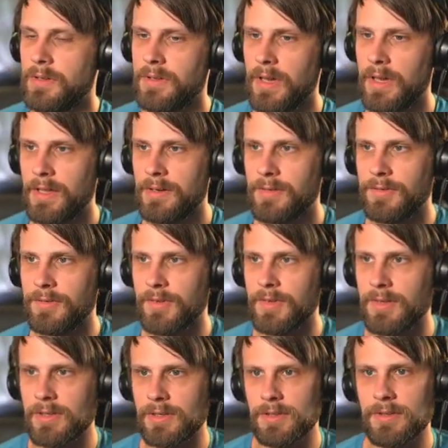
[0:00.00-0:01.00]
I don't
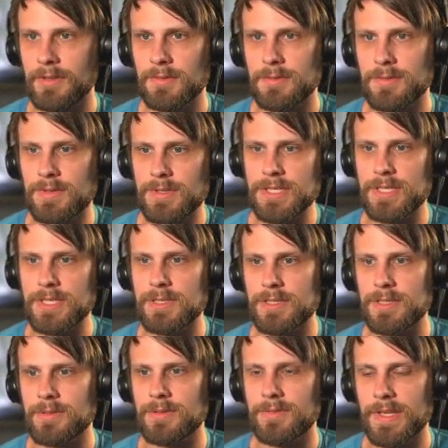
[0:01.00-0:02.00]
see a huge reason
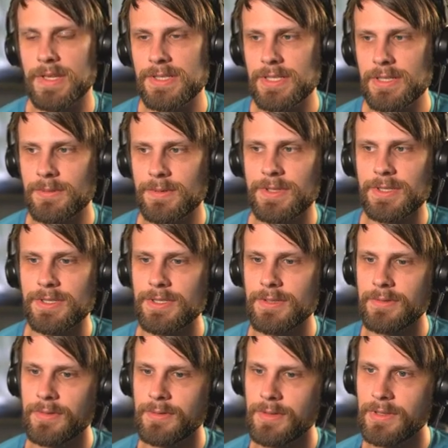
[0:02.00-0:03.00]
to. If they deal with the
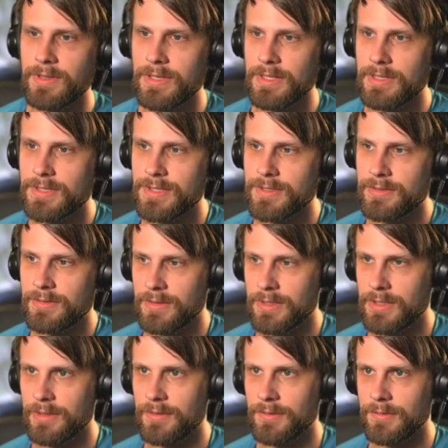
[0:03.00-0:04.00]
2-3, they can
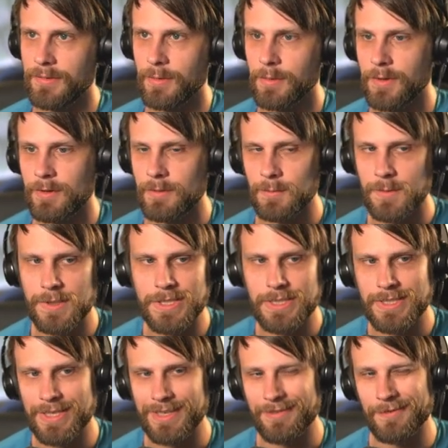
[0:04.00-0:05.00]
certainly kill Sorin, which
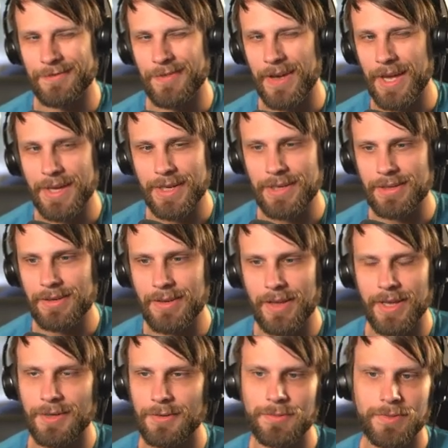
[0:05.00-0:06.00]
is, like, fine.
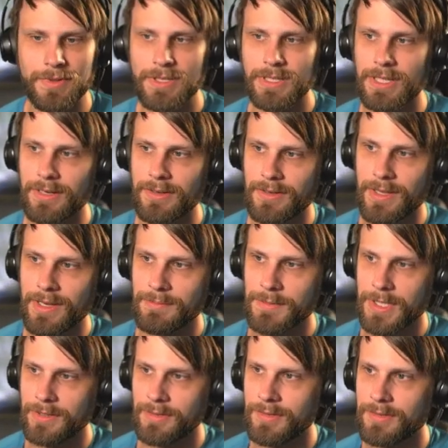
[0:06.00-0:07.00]
I don't really care that
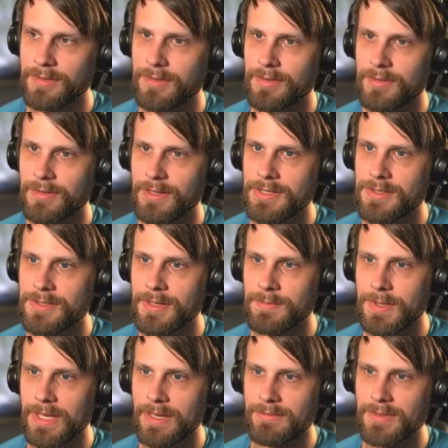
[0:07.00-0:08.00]
much.
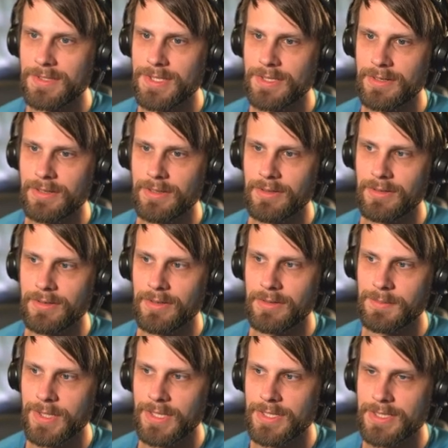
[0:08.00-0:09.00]
Intrepid Adversary, they're going to
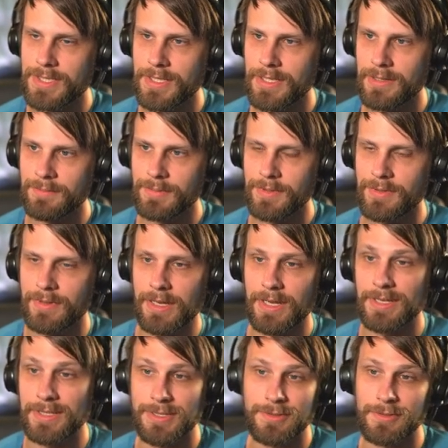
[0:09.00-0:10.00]
plus up,
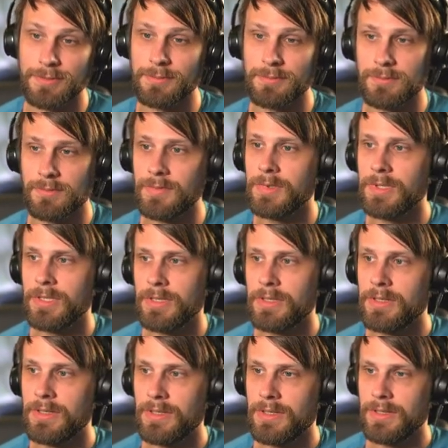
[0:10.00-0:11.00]
I assume.
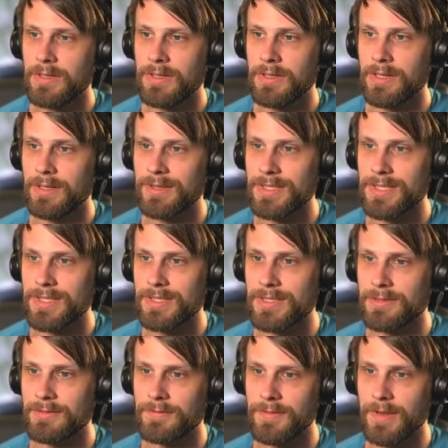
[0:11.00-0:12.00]
And this
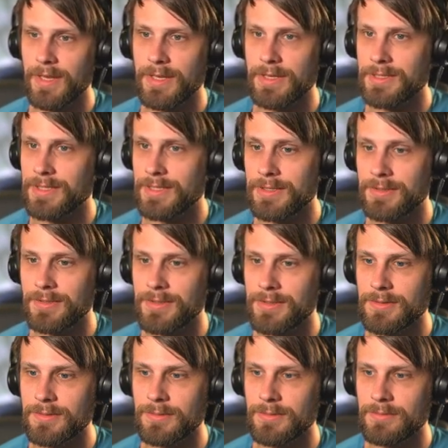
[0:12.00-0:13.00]
is fine still,
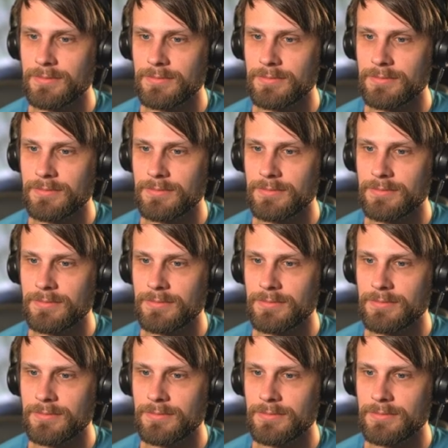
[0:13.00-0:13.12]
too.